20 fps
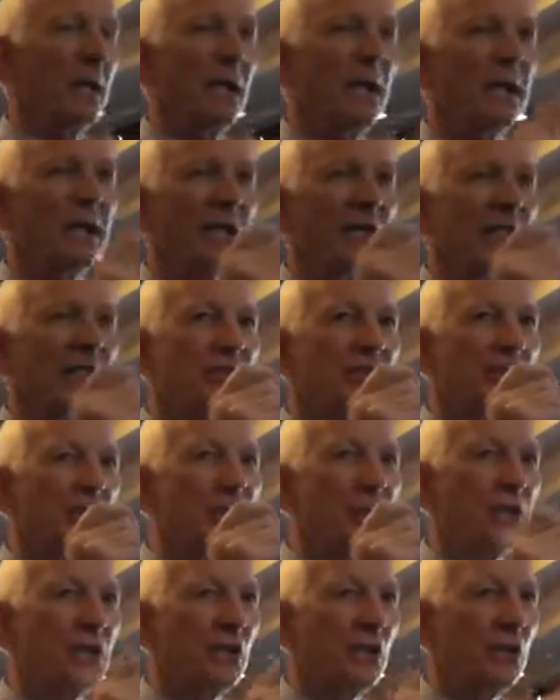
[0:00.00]

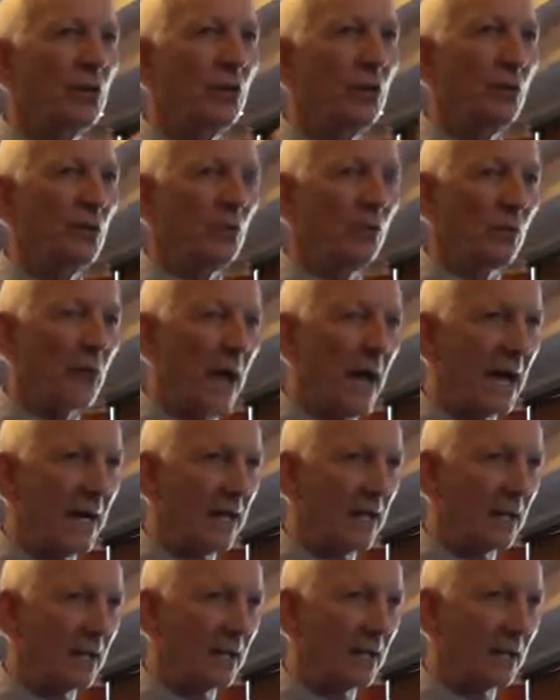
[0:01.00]
and you
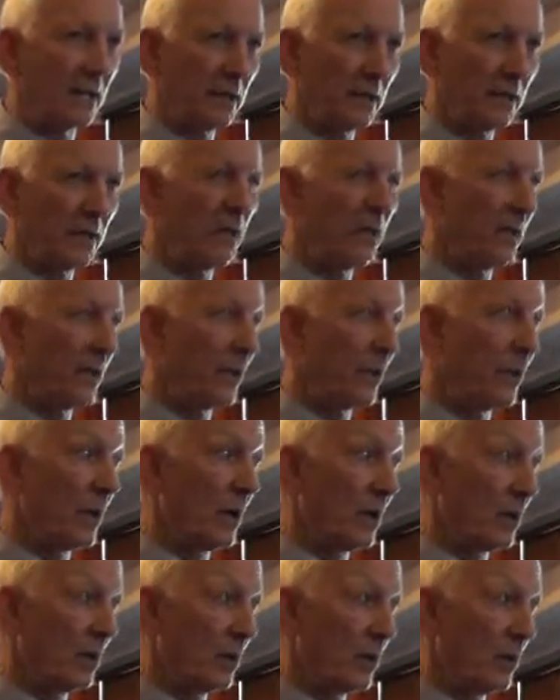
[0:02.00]
write clearly
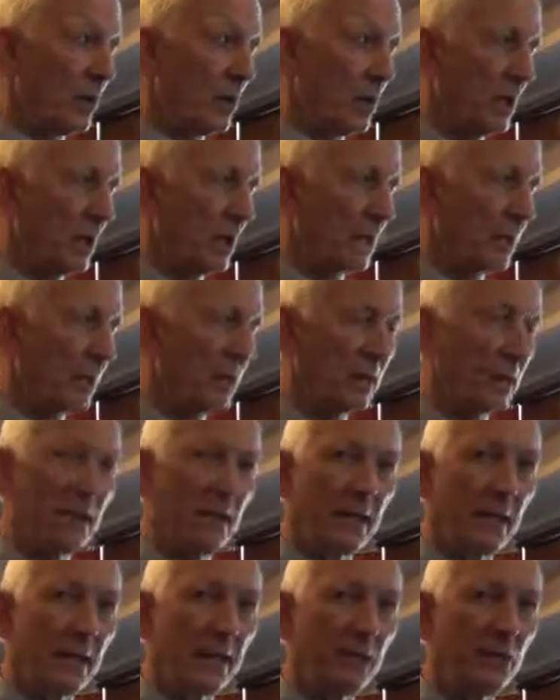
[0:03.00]
what you want,
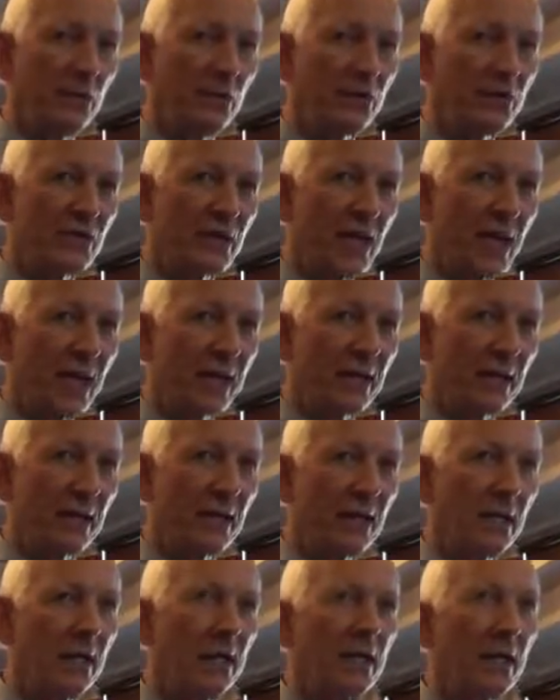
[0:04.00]
and you sign
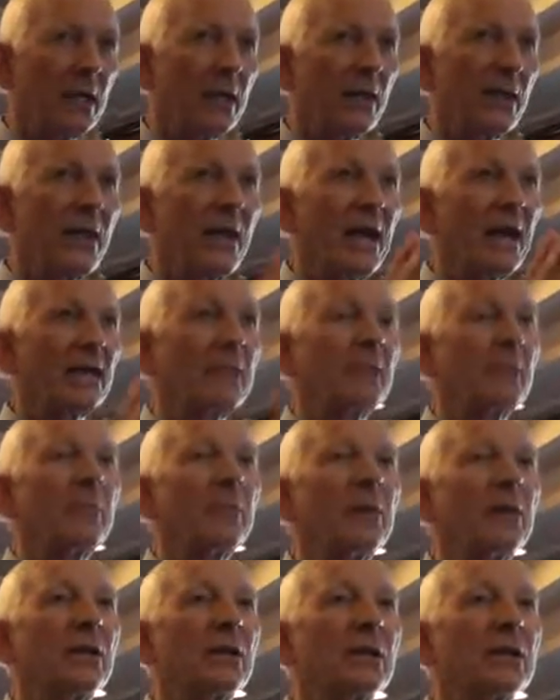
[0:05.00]
it, that can
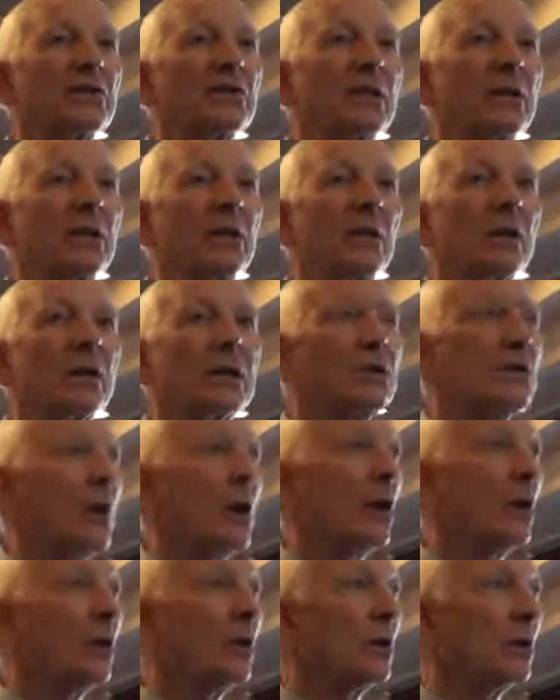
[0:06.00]
be considered as a
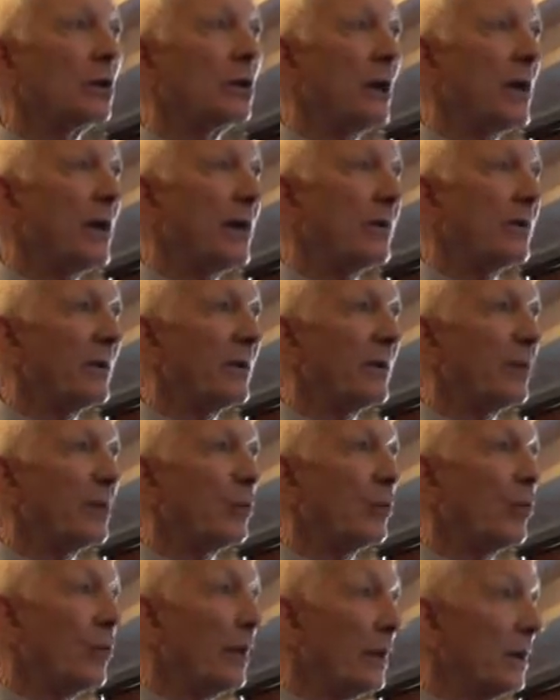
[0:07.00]
holographic
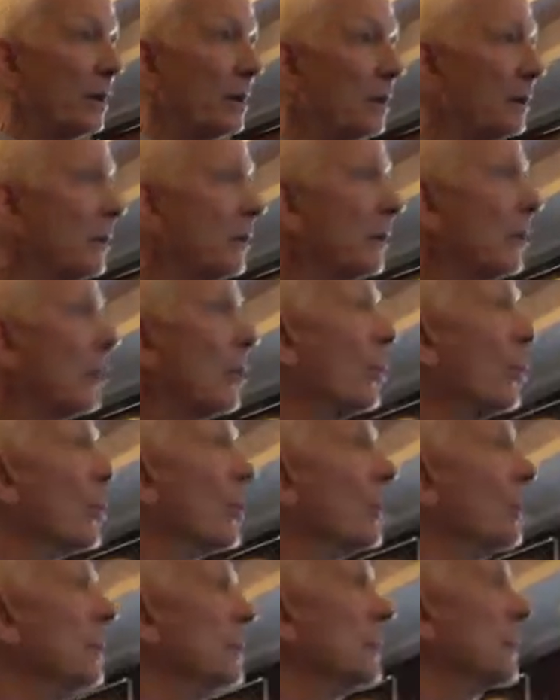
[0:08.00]
will
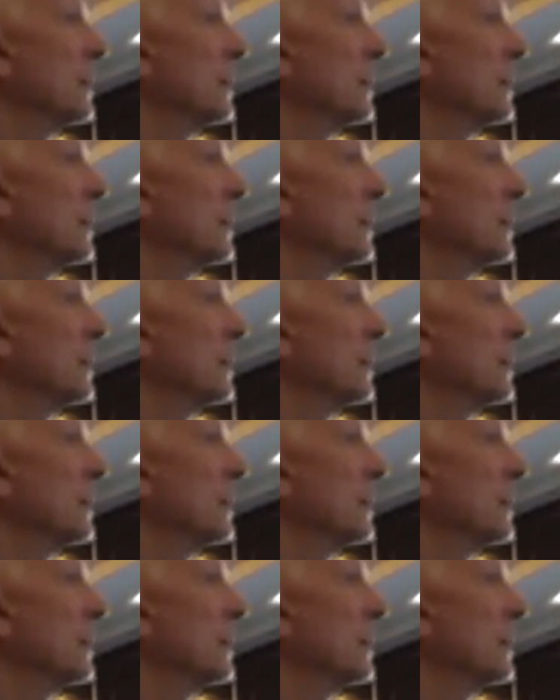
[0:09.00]
or